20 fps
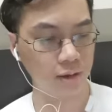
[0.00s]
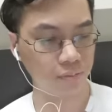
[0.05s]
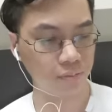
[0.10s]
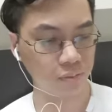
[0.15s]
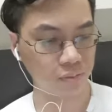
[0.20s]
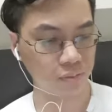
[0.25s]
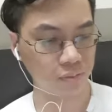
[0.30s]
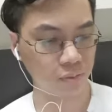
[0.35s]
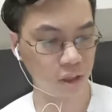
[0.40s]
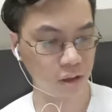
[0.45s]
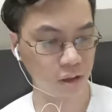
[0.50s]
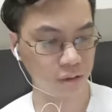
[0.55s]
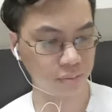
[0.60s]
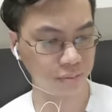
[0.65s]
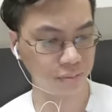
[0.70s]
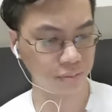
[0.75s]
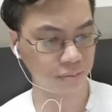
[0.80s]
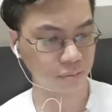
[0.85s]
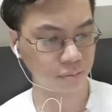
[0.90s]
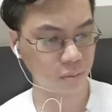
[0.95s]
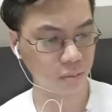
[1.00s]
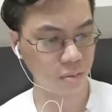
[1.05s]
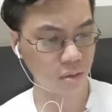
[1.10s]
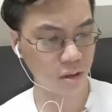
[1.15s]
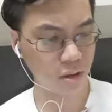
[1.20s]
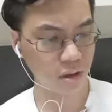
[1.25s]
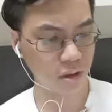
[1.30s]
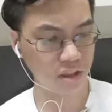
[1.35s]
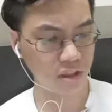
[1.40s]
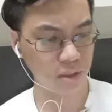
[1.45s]
Now,
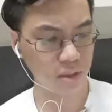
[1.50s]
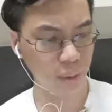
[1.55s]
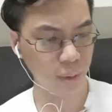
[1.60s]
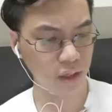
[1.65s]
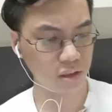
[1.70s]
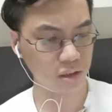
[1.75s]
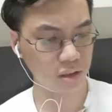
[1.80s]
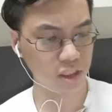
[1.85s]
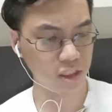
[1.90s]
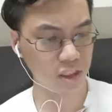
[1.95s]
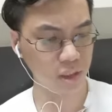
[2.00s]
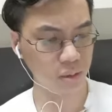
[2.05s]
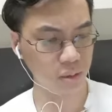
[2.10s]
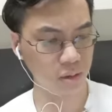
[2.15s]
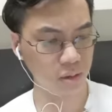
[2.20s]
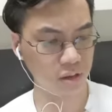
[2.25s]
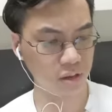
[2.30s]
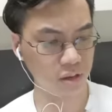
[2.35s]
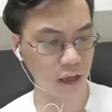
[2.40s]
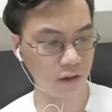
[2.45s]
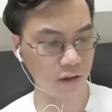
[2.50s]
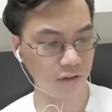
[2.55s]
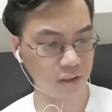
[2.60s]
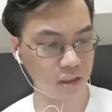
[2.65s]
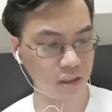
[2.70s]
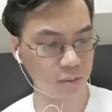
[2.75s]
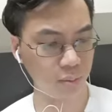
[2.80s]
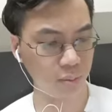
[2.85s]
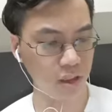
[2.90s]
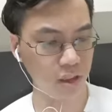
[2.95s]
space. A ship doesn't have a
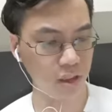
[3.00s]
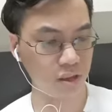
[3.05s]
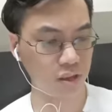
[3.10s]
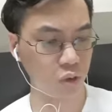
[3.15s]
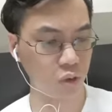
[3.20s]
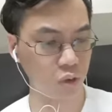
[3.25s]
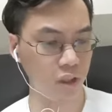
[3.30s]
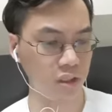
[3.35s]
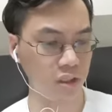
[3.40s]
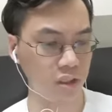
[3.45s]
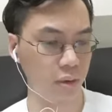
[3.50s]
space, square space